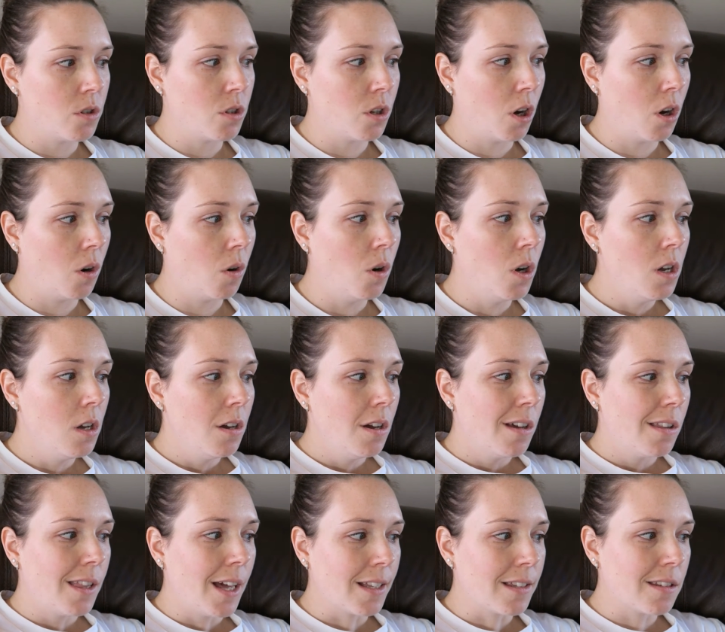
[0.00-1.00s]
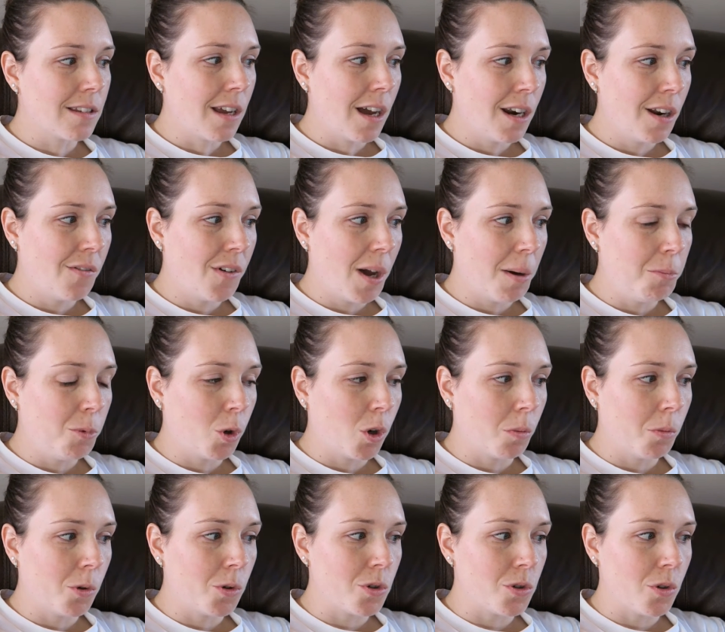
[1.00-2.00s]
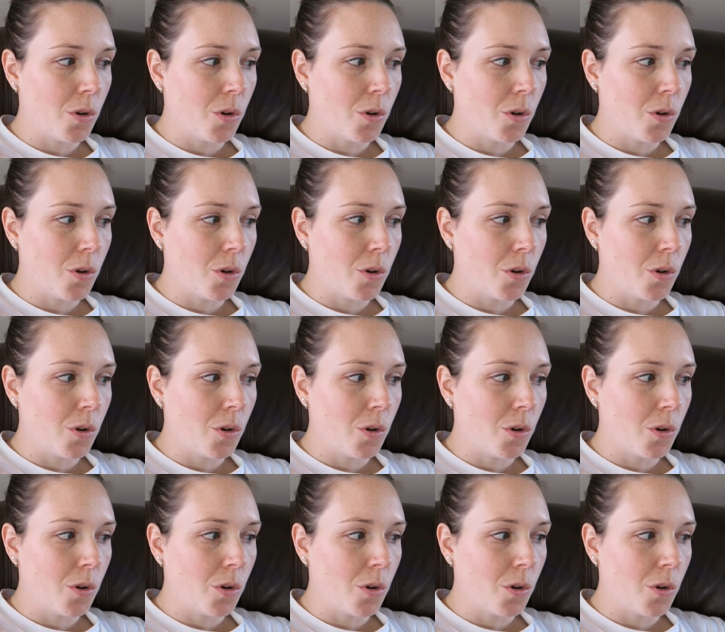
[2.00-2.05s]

So that's kind of abnormal.